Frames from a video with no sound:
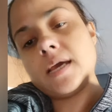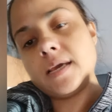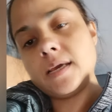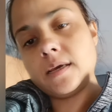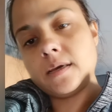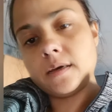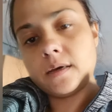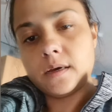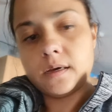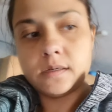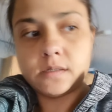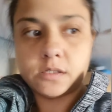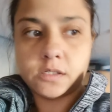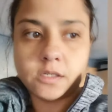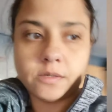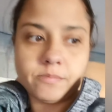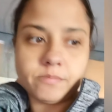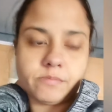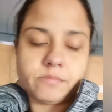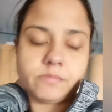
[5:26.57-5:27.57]
take
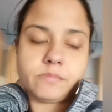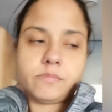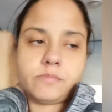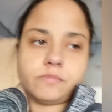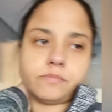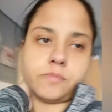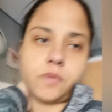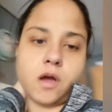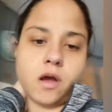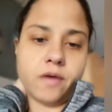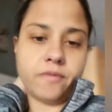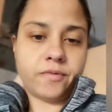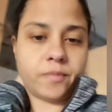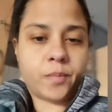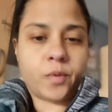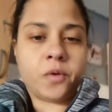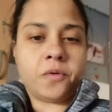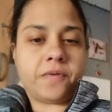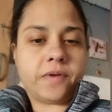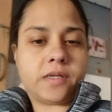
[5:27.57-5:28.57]
some
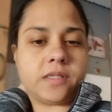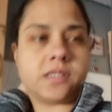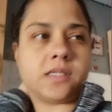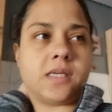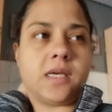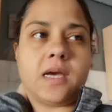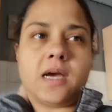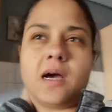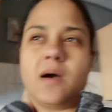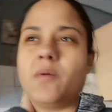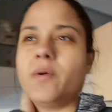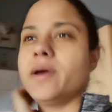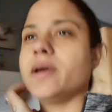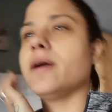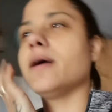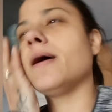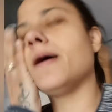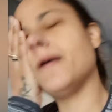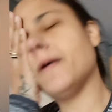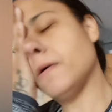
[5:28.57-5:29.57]
ibuprofen and see how I
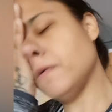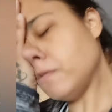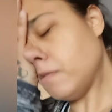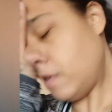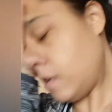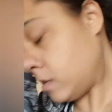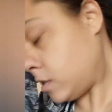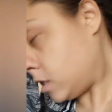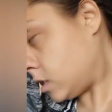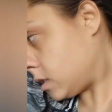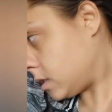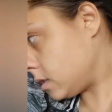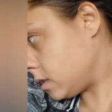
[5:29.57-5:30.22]
go. I